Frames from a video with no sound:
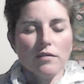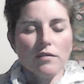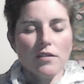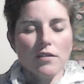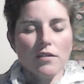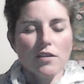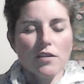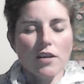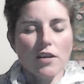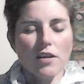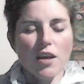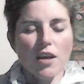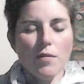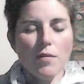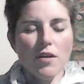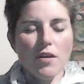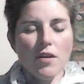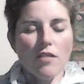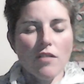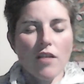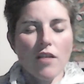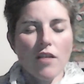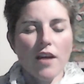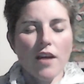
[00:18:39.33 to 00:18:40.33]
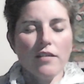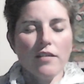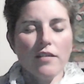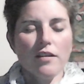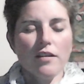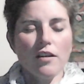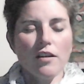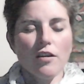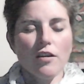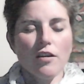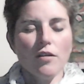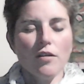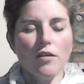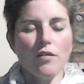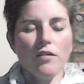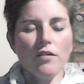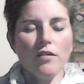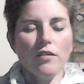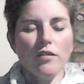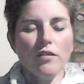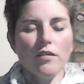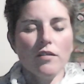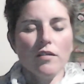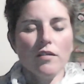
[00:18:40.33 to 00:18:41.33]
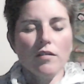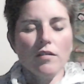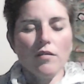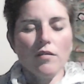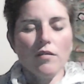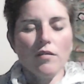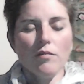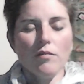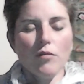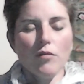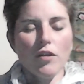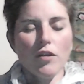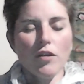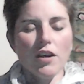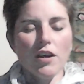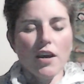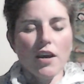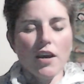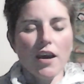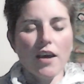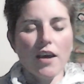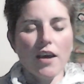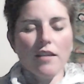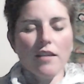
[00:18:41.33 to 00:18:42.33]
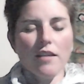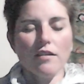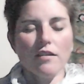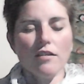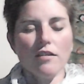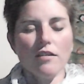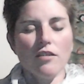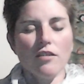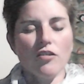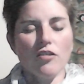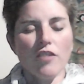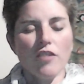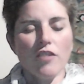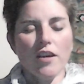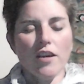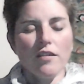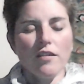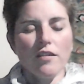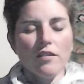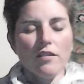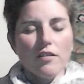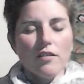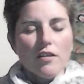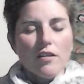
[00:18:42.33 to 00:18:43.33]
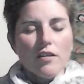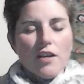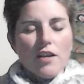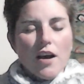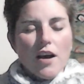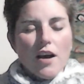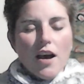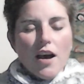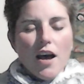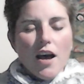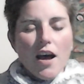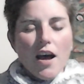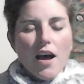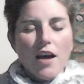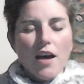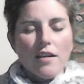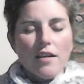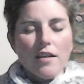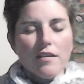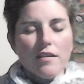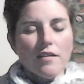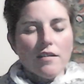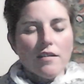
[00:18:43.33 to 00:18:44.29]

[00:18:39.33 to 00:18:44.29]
So keeping your eyes closed, putting your hands on your chest, on your heart,